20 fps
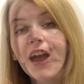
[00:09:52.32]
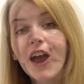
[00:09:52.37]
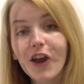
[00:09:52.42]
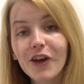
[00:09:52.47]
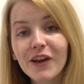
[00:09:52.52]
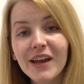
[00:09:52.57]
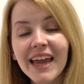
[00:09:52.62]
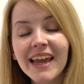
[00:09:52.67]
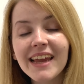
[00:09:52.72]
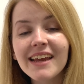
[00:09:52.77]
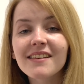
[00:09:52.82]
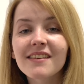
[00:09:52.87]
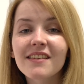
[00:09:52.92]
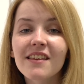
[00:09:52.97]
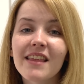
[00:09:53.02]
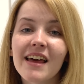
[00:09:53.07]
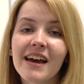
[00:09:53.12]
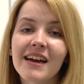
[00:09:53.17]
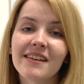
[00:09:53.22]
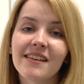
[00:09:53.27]
Okay, so
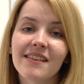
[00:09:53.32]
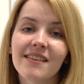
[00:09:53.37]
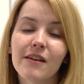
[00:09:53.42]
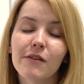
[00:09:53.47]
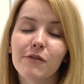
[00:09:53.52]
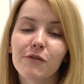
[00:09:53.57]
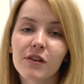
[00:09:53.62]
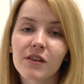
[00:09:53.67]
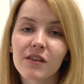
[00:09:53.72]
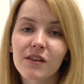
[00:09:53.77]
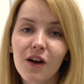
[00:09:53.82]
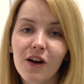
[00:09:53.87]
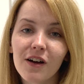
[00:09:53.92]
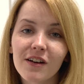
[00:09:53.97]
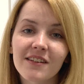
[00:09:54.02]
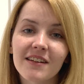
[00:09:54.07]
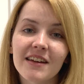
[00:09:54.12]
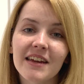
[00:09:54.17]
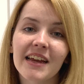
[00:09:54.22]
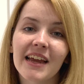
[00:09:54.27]
that is it for
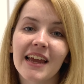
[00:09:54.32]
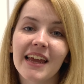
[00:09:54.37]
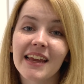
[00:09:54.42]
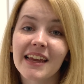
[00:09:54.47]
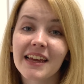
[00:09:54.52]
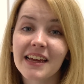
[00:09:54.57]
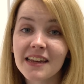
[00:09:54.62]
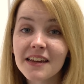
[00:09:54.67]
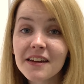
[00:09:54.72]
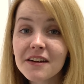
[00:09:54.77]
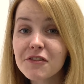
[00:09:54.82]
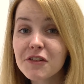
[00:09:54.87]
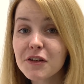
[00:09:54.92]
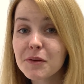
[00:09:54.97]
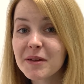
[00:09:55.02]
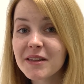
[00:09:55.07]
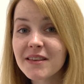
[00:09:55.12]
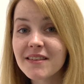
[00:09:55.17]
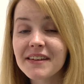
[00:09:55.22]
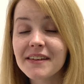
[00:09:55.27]
starting a calligraphy
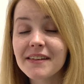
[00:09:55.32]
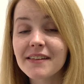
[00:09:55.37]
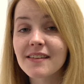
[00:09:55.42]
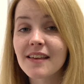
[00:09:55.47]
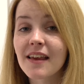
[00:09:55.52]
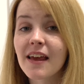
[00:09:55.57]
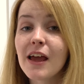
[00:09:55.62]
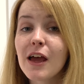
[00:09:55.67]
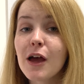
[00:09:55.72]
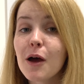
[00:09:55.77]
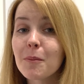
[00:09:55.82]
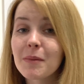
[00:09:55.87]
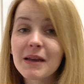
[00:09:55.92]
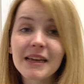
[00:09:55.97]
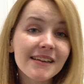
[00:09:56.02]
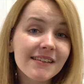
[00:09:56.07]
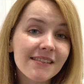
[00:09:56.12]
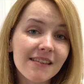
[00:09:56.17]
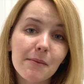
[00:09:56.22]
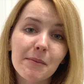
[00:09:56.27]
business.
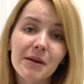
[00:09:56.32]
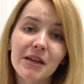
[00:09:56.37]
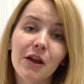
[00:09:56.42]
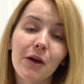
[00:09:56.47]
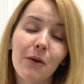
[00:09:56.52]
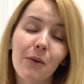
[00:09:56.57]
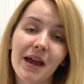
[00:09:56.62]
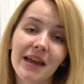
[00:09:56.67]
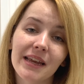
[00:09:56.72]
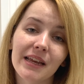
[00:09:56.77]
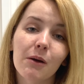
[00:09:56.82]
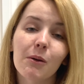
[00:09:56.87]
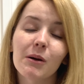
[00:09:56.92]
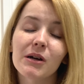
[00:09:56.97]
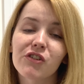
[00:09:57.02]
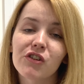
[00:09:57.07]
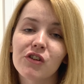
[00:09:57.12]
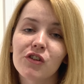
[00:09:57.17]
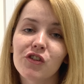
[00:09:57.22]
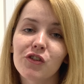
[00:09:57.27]
Please let me know any
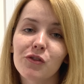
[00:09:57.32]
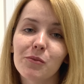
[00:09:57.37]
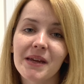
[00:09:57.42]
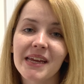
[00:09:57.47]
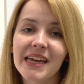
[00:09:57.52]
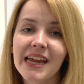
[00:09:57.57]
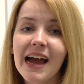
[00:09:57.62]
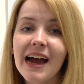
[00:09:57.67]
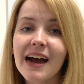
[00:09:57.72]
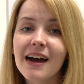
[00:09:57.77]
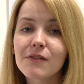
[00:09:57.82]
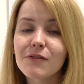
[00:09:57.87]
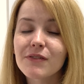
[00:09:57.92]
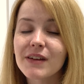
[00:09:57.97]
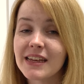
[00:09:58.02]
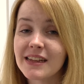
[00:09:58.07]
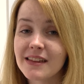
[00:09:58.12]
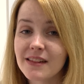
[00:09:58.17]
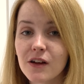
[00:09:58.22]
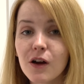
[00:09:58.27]
questions you may have
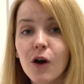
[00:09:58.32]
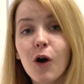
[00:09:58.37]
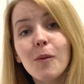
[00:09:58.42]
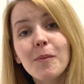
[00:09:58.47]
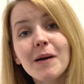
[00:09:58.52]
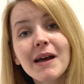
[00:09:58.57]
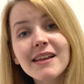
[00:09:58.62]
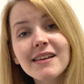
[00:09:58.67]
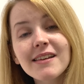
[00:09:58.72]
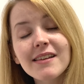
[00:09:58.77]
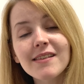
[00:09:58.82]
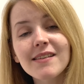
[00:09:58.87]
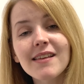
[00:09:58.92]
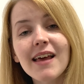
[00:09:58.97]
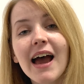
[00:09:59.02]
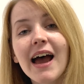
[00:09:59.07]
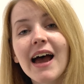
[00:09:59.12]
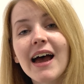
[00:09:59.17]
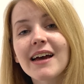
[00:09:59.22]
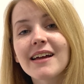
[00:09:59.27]
in the comments,
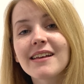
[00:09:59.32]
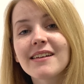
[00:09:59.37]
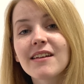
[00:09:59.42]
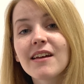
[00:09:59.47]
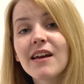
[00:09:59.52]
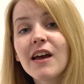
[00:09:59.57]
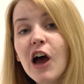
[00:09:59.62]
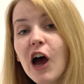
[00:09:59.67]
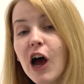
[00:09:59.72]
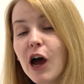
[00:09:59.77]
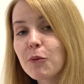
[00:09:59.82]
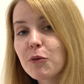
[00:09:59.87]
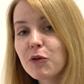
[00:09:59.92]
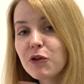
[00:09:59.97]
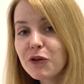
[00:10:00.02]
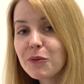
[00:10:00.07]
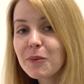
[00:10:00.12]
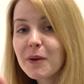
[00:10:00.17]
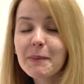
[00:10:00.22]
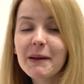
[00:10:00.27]
and I will
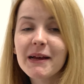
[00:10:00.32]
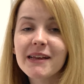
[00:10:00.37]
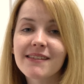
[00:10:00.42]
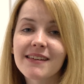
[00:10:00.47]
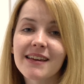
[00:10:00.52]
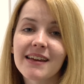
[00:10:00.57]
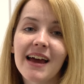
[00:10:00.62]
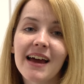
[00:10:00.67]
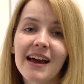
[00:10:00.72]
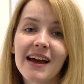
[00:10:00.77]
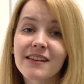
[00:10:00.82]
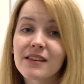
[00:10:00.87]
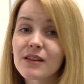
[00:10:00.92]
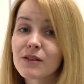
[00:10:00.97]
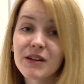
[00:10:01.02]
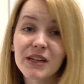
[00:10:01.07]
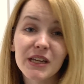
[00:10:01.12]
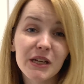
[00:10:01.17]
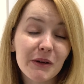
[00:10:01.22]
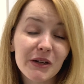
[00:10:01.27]
do my best to answer
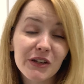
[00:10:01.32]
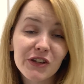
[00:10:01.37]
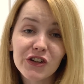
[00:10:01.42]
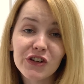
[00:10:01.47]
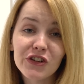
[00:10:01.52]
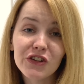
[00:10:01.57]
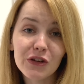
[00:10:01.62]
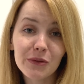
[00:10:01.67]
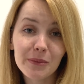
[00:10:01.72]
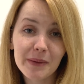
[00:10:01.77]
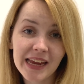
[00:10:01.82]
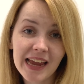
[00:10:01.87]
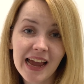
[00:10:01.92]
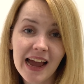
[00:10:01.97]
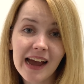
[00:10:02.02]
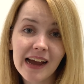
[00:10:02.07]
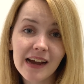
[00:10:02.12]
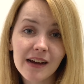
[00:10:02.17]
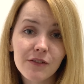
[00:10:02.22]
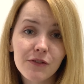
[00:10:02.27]
any questions you may
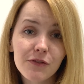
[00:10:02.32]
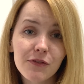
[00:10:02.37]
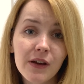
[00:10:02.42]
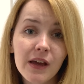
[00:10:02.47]
have.